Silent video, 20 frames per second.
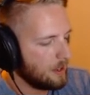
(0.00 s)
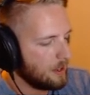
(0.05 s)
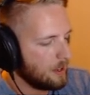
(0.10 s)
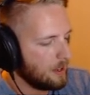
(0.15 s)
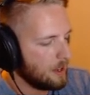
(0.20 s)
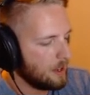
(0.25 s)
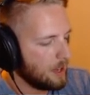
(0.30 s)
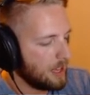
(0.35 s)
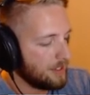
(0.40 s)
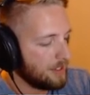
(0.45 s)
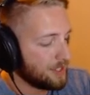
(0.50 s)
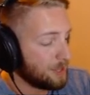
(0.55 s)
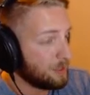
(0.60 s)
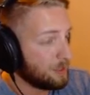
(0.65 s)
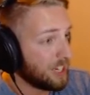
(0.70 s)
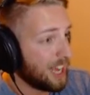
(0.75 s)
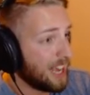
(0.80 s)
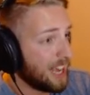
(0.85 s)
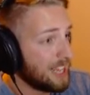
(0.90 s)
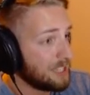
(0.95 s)
If someone
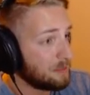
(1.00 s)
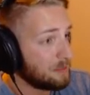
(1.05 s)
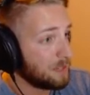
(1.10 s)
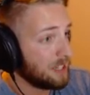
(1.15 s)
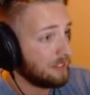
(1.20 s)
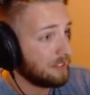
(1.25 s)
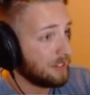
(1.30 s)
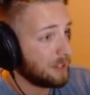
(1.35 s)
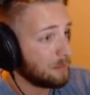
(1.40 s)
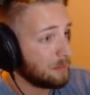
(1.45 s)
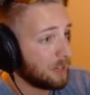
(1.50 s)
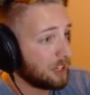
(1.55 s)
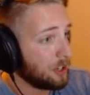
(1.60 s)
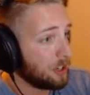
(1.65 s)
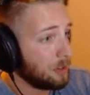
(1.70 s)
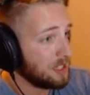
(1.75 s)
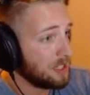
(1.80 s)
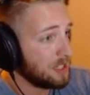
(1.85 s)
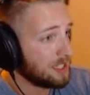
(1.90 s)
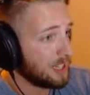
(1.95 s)
asked me, if any of my
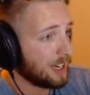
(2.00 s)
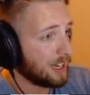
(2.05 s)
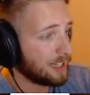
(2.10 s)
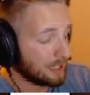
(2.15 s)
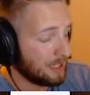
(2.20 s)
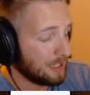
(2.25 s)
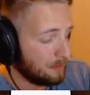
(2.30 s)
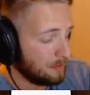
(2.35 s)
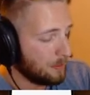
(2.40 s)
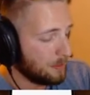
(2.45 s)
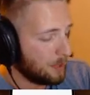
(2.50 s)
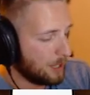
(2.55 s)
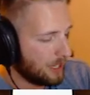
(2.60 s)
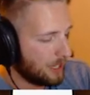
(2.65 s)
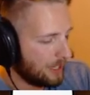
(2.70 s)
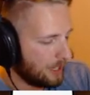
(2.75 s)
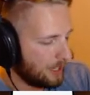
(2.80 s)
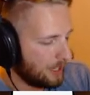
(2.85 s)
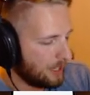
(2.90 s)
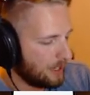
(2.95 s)
homies got in,
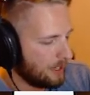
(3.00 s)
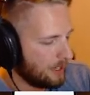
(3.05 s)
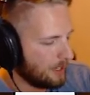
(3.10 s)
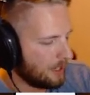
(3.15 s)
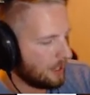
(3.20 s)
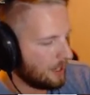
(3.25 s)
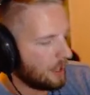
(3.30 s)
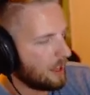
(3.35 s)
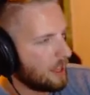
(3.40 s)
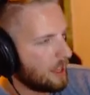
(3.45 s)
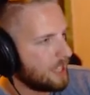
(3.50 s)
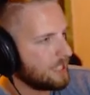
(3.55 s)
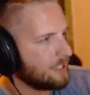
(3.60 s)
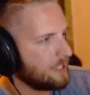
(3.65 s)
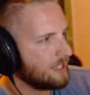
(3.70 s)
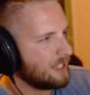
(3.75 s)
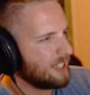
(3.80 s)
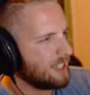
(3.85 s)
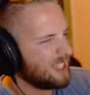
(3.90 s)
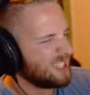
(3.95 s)
but
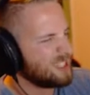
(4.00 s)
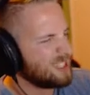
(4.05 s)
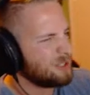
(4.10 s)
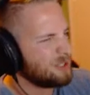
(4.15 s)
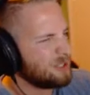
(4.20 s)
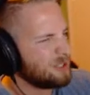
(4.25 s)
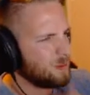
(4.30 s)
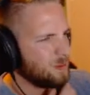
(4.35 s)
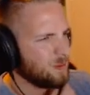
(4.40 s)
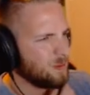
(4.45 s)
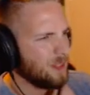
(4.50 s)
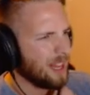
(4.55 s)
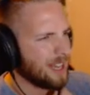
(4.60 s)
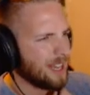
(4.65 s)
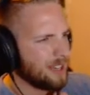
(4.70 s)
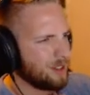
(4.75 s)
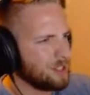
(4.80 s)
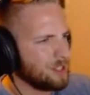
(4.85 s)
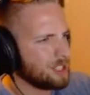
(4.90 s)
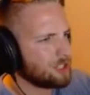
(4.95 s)
it's a like
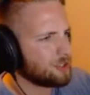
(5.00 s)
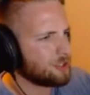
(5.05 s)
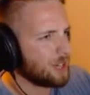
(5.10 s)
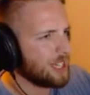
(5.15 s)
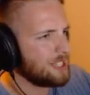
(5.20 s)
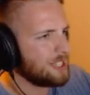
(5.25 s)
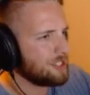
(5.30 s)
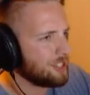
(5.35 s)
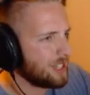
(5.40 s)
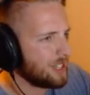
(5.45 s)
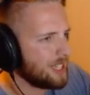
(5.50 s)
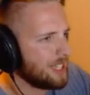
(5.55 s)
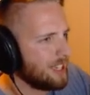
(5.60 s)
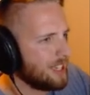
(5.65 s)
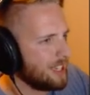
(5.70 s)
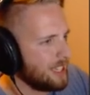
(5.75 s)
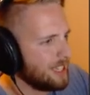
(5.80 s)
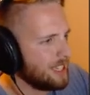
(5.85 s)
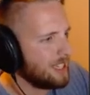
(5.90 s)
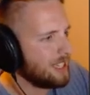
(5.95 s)
strangely
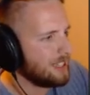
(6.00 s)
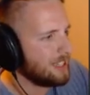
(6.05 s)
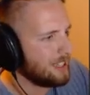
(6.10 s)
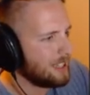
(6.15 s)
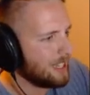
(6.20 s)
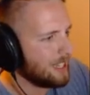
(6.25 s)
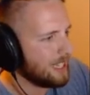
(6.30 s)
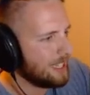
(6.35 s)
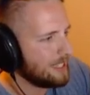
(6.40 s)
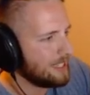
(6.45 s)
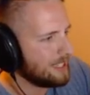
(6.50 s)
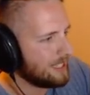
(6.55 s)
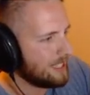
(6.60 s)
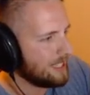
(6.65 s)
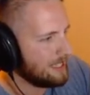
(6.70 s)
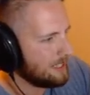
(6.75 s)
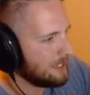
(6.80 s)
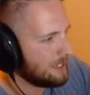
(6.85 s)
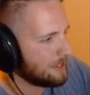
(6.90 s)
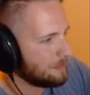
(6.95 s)
elite
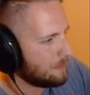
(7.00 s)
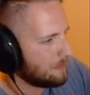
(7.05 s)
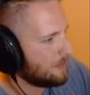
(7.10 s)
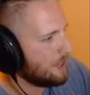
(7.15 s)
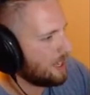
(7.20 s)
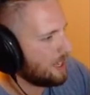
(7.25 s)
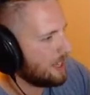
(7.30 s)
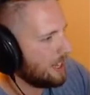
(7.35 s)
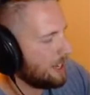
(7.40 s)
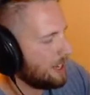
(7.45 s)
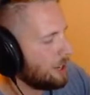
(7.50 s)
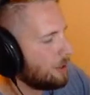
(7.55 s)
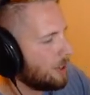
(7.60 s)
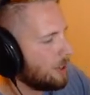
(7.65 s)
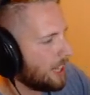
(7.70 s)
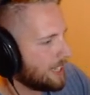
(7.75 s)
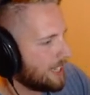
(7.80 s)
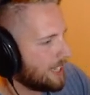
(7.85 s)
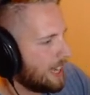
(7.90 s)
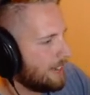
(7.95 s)
system, and they don't
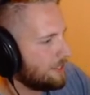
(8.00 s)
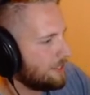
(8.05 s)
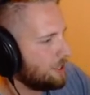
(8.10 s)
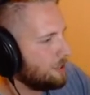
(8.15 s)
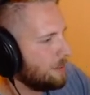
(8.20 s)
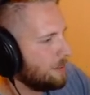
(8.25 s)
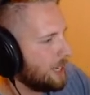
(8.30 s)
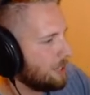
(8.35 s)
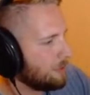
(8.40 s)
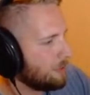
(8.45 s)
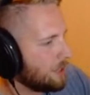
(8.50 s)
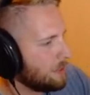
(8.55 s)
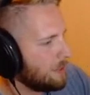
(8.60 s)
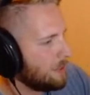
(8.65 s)
like to have too many repeat